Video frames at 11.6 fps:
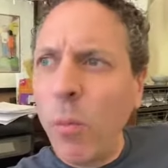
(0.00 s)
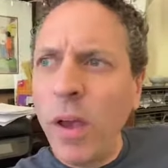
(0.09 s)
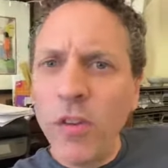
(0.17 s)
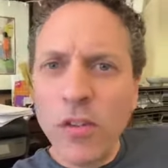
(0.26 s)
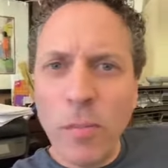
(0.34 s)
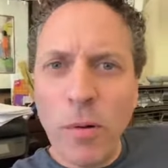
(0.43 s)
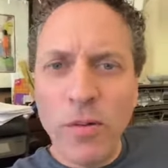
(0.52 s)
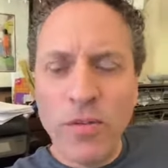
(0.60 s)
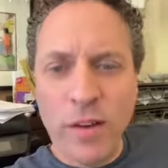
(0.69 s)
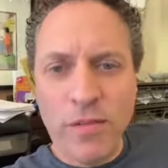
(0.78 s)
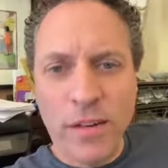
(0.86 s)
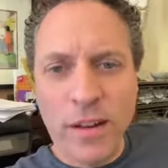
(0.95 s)
We also post
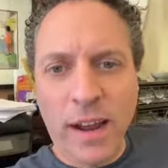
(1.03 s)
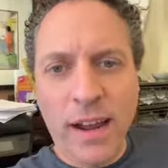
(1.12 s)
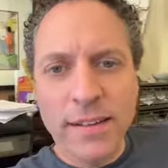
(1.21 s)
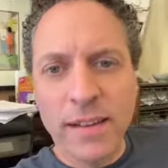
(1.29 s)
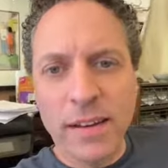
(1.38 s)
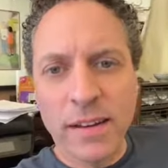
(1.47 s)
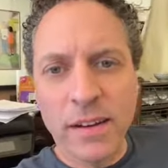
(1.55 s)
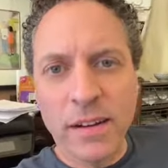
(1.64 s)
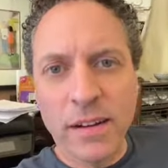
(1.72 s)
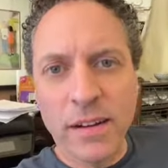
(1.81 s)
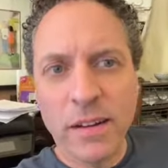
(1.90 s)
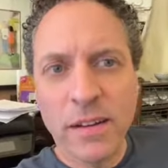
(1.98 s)
different content
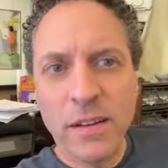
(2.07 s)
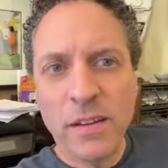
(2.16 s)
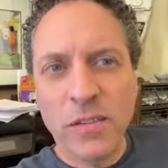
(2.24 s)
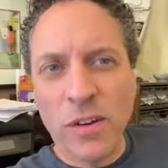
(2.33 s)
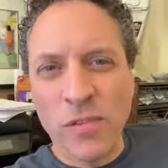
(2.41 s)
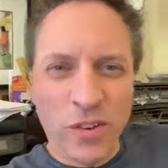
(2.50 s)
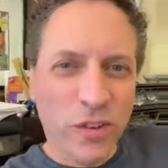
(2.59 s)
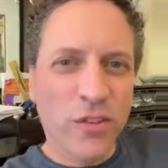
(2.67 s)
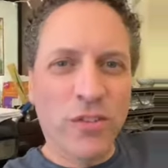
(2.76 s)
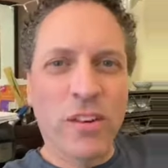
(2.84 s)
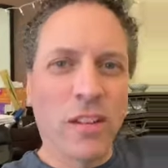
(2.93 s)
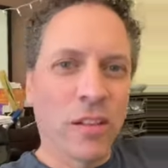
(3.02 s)
here. So if you're
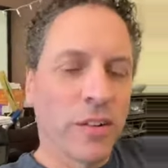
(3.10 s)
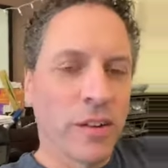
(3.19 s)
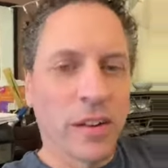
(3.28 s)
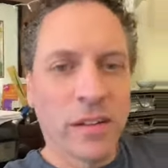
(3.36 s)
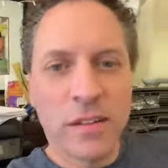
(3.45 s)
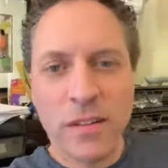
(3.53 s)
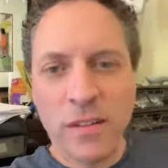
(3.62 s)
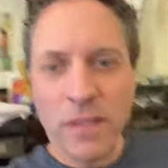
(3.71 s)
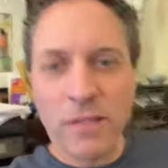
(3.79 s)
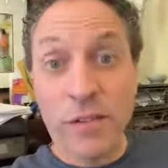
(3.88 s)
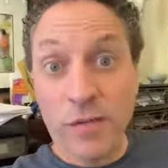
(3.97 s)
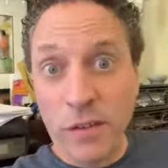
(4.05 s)
interested in learning
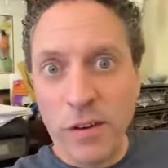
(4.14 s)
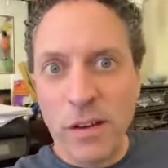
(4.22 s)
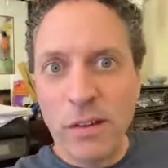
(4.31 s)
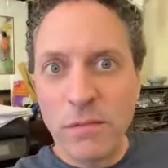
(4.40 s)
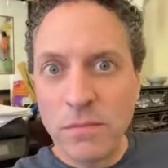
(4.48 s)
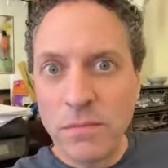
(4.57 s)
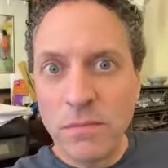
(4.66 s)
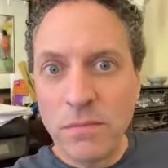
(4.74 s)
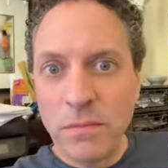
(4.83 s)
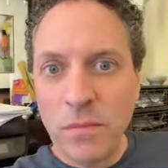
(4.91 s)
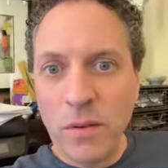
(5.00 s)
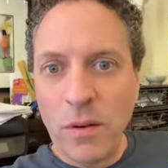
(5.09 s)
for free,
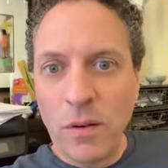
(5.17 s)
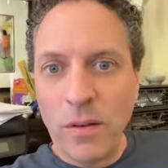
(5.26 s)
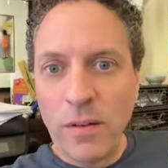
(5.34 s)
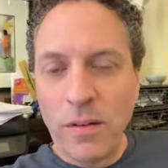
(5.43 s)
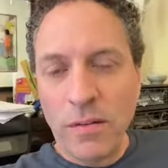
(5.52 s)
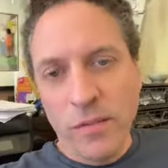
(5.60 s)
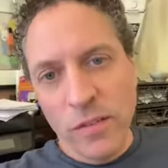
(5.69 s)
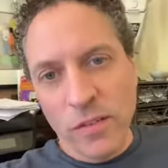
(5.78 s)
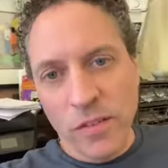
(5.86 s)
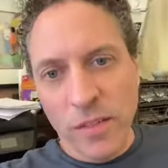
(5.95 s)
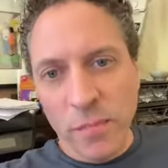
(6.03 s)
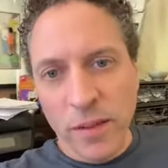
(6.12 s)
this
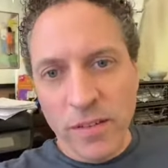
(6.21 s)
is the